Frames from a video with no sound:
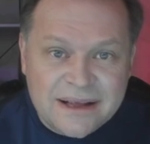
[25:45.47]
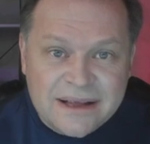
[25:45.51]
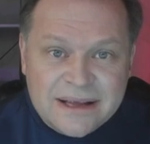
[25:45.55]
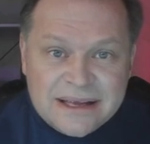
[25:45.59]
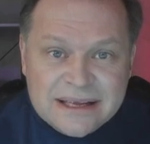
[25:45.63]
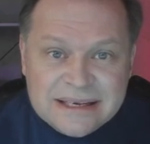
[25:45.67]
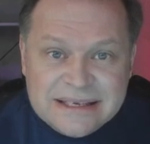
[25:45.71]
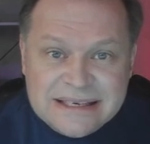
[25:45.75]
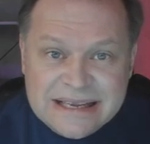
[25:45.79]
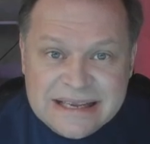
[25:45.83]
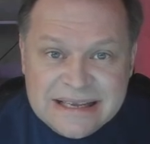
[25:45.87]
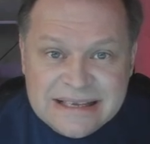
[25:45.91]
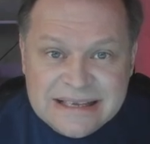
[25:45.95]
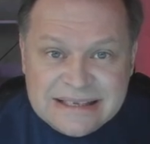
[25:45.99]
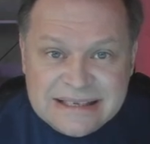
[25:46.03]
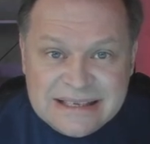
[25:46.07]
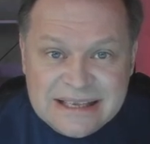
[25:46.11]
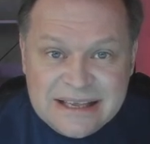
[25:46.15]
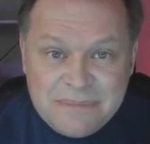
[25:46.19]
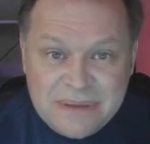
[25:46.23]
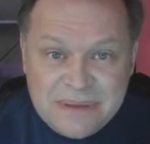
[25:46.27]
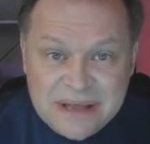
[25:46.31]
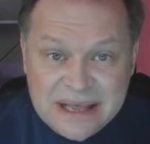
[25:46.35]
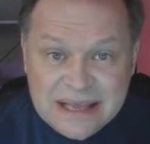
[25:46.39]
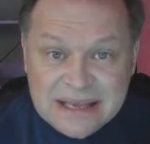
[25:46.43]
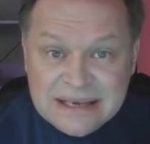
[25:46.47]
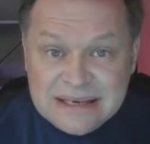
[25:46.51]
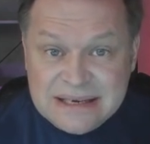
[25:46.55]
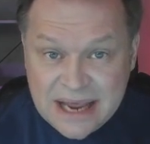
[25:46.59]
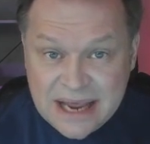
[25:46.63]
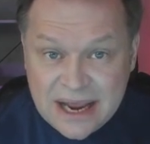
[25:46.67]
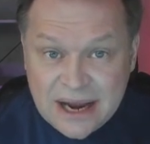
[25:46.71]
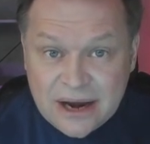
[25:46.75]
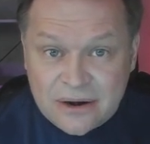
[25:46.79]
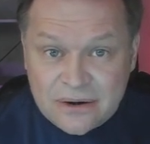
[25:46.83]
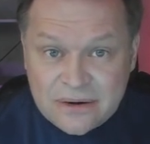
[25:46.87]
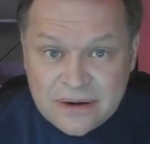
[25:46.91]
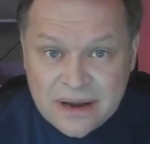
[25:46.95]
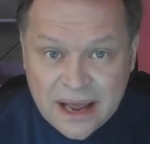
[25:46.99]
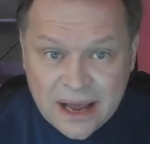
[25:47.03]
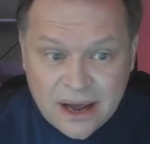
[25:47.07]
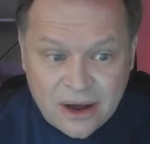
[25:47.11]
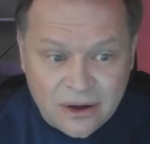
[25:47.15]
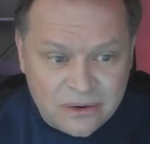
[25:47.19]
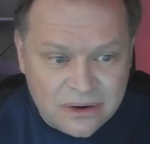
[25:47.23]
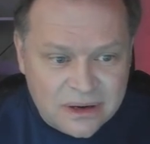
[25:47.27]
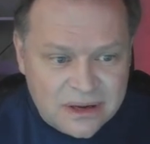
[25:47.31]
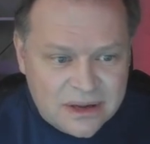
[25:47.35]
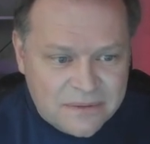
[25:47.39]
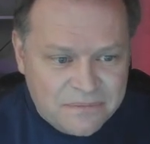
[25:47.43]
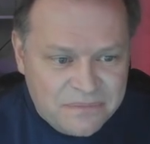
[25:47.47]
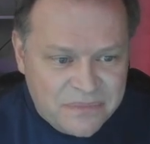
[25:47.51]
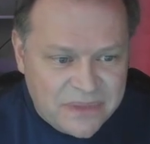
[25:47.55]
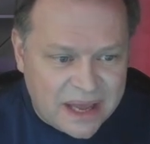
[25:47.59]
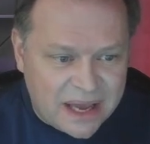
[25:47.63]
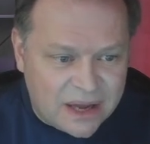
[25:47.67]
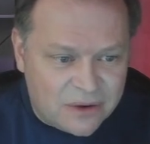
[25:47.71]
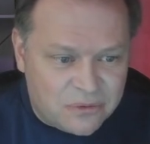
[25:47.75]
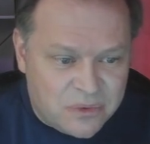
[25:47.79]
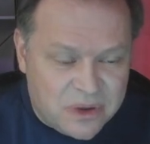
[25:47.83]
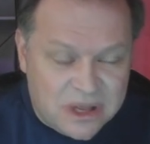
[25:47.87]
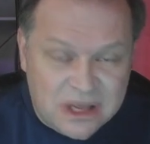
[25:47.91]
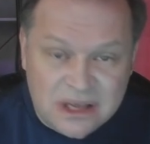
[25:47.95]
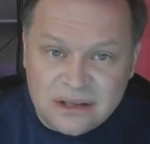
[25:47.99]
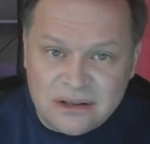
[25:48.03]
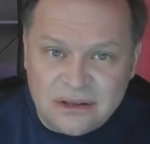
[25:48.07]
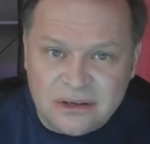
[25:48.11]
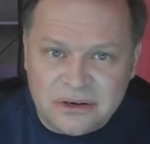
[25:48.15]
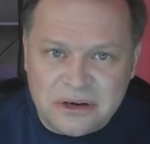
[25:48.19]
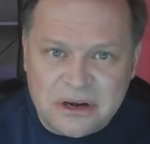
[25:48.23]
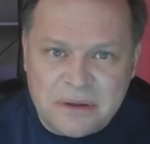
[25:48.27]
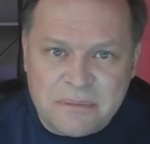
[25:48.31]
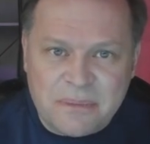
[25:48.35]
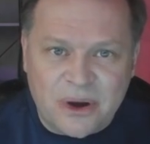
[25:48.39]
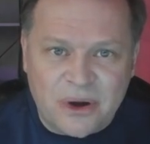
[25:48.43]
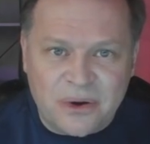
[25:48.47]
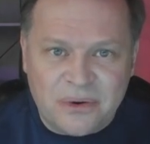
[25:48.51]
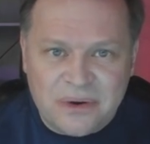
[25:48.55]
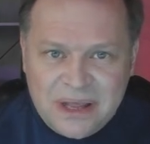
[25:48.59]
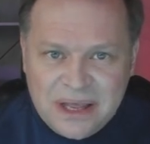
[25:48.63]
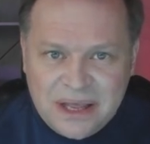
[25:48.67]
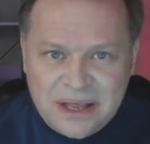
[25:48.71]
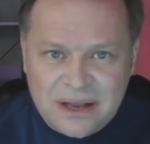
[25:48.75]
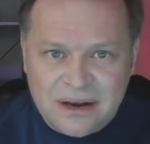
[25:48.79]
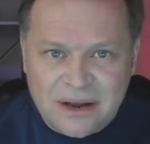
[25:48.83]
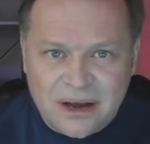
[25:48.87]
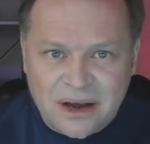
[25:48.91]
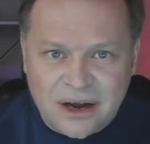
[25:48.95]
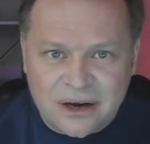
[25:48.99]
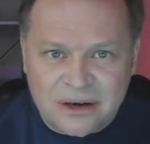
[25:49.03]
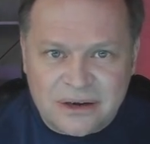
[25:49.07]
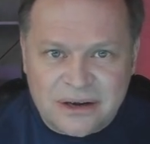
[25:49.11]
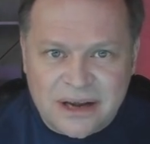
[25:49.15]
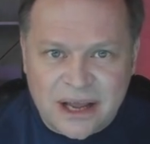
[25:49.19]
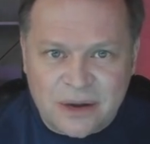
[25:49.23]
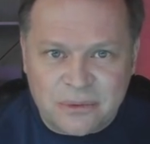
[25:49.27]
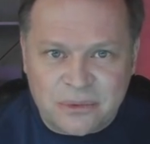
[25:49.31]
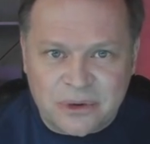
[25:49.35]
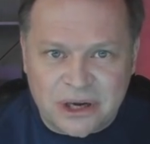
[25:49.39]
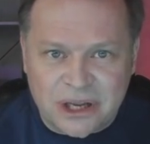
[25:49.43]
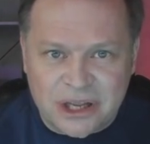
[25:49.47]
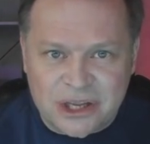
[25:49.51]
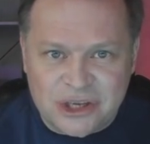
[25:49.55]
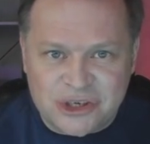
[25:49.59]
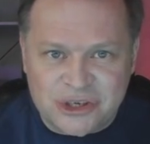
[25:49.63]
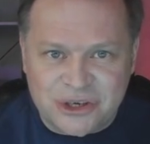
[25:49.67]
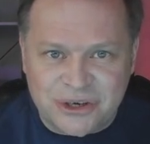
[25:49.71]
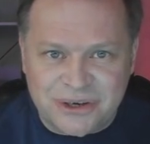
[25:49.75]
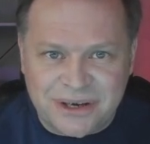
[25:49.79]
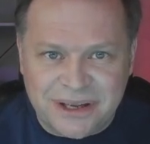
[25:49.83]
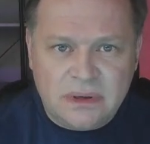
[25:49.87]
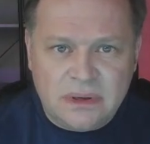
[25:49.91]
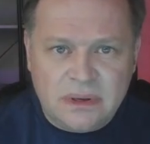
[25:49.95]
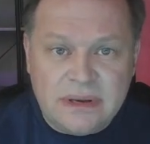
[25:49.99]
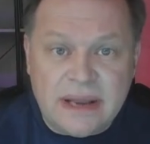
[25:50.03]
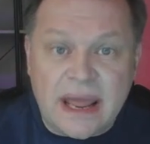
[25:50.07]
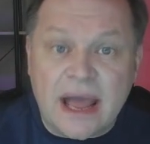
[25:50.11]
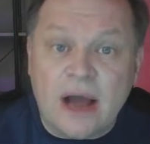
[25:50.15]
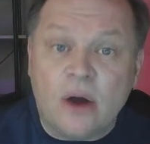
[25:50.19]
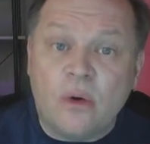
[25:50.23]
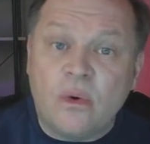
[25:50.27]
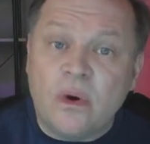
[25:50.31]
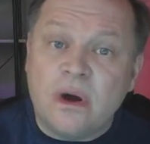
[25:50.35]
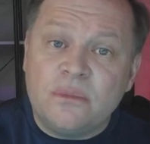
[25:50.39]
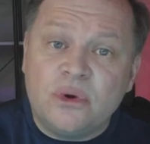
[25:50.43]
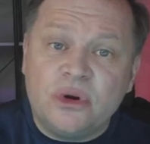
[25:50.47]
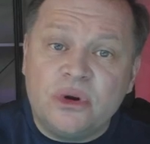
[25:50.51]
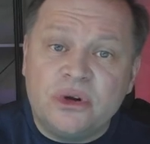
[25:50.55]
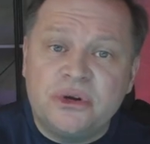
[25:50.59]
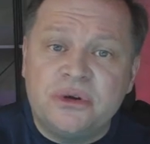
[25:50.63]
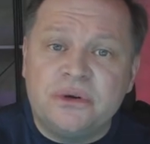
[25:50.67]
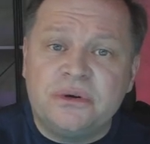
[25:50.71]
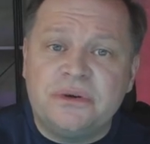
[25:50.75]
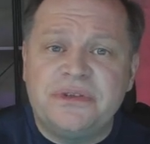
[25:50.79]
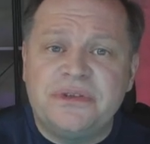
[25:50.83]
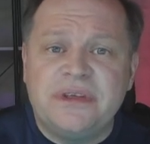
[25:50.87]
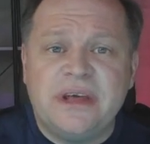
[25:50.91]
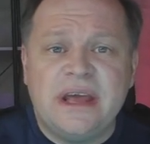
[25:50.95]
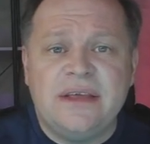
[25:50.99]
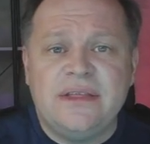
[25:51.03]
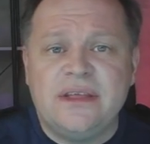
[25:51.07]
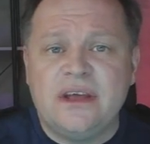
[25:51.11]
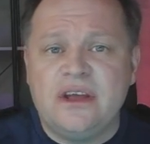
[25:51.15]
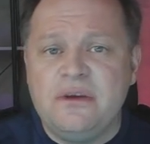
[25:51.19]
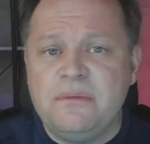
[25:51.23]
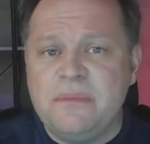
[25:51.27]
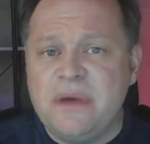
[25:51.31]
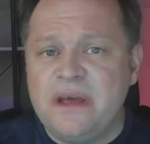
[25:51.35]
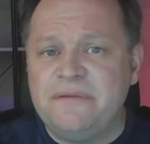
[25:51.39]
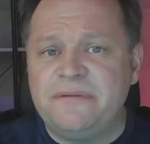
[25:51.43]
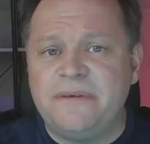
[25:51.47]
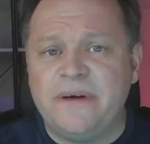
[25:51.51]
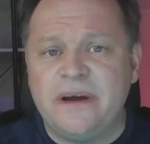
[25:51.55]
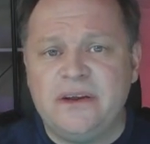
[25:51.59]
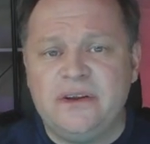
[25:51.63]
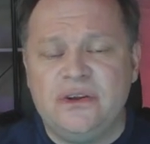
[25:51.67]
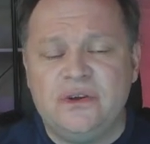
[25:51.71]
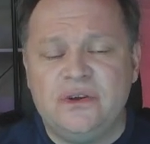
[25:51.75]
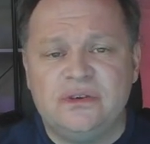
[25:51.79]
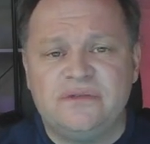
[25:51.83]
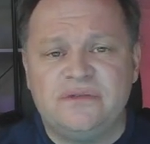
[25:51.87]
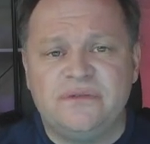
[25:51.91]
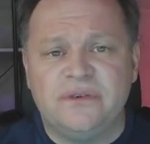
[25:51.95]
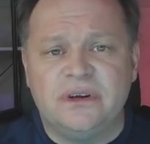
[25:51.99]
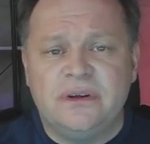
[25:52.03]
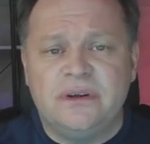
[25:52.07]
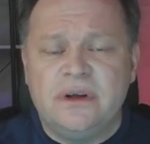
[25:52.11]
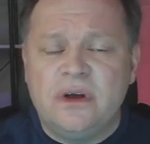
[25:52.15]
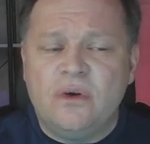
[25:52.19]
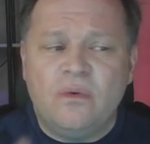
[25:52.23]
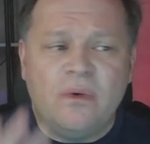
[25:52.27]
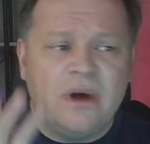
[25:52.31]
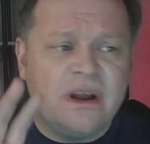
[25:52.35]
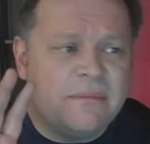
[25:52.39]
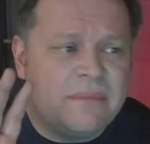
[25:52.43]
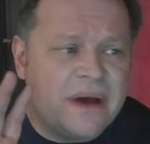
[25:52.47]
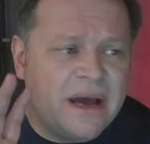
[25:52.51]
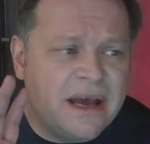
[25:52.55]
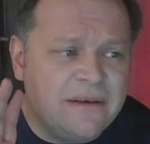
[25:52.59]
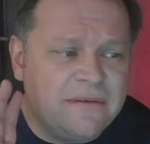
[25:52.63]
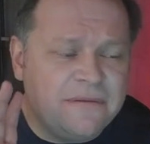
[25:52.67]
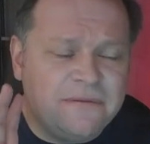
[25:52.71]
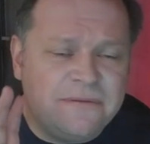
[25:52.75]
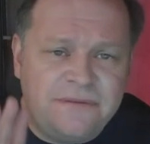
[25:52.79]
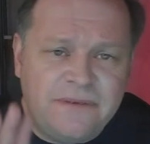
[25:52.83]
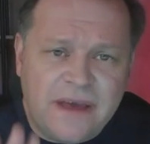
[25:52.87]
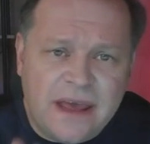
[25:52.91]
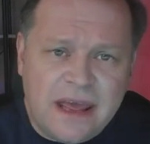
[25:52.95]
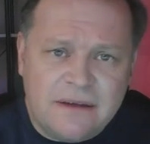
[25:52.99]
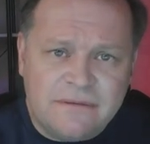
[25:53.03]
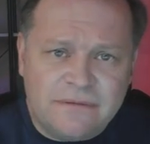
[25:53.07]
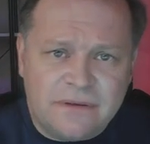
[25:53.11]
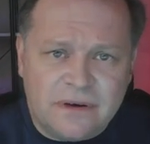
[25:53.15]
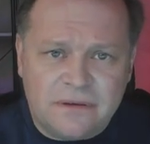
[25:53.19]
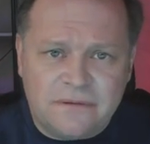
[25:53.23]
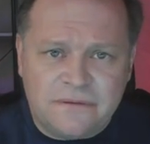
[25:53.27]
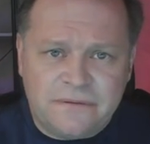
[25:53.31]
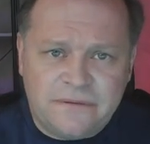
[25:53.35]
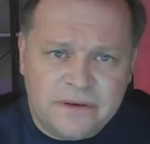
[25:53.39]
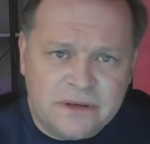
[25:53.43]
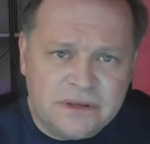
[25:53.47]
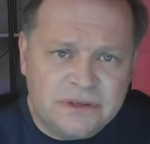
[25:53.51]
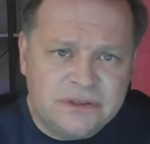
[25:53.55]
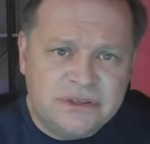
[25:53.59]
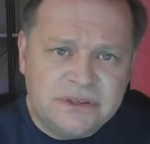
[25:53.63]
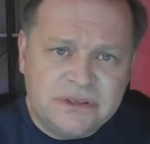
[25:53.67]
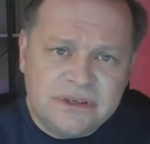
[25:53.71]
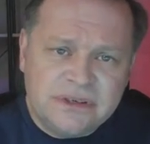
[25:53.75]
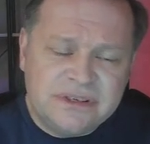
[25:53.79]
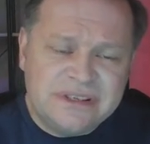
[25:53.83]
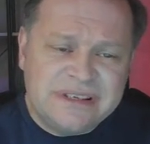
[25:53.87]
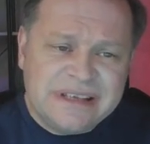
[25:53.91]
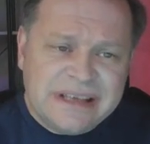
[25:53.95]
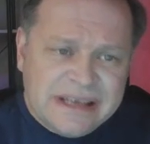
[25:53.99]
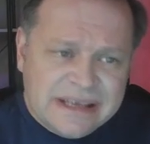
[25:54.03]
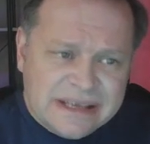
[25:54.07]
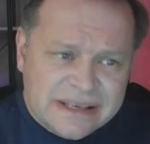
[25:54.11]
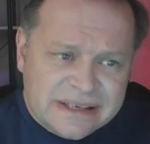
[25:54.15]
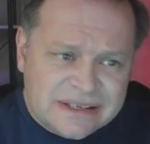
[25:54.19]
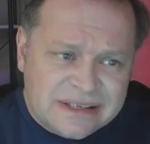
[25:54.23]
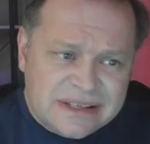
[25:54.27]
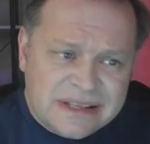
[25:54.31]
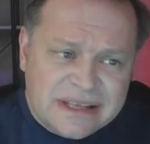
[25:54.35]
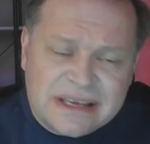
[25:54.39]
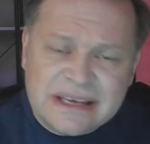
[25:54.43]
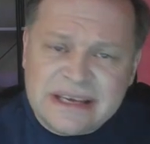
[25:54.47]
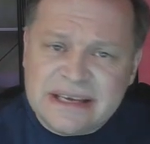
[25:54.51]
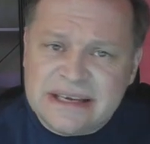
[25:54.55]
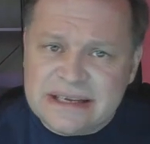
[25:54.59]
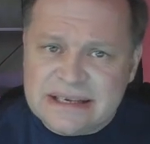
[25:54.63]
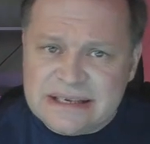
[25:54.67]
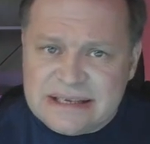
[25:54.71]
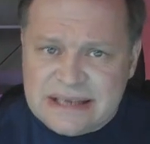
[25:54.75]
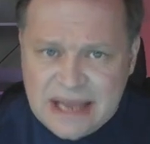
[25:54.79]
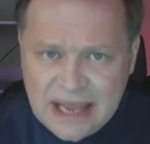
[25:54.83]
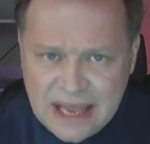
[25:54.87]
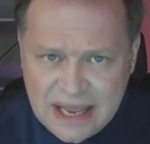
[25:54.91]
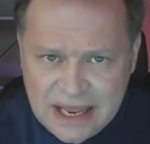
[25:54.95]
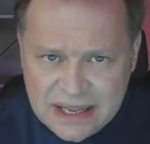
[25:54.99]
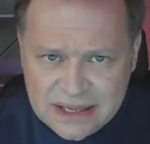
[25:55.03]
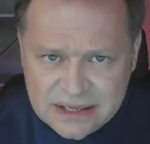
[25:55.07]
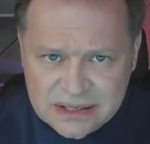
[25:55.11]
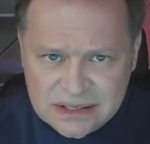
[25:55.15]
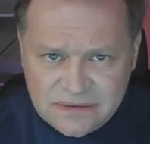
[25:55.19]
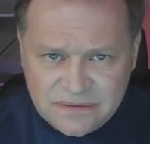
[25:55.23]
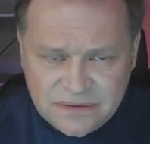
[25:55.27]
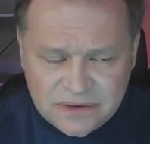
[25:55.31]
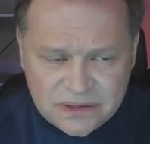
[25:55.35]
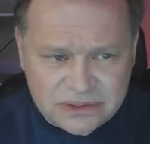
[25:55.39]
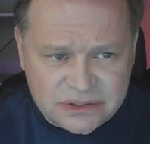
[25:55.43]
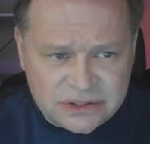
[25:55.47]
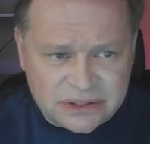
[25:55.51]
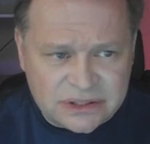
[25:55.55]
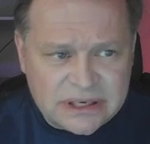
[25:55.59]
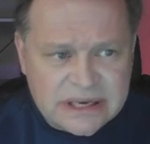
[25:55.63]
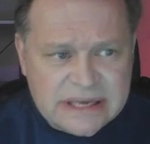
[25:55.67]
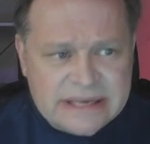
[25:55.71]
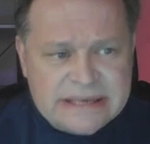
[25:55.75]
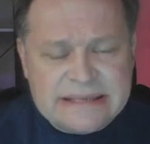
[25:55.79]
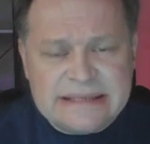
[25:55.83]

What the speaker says: TCP teardown that we could learn about in our networking journey. Now, one more cool thing that you may find useful, one of my favorite filters is the contains filter.